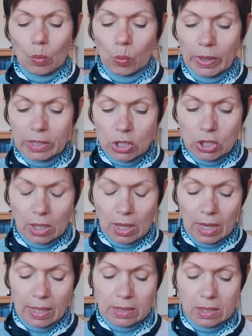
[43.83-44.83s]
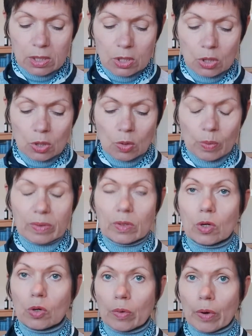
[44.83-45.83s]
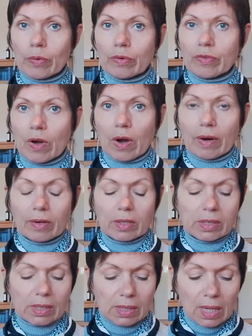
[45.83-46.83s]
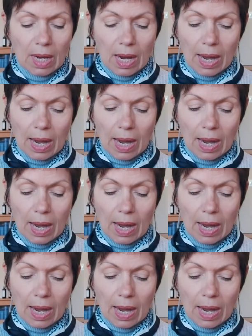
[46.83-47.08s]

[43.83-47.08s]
which is to do with the coronavirus.